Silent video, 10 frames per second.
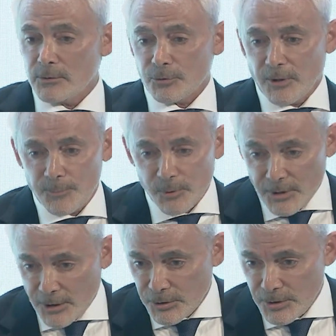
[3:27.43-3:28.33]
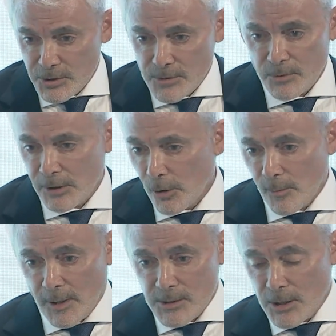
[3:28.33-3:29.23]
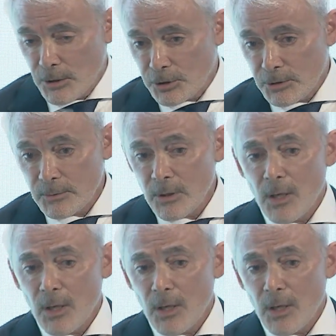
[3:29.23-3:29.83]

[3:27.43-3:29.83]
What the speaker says: trade protectionism, deglobalization,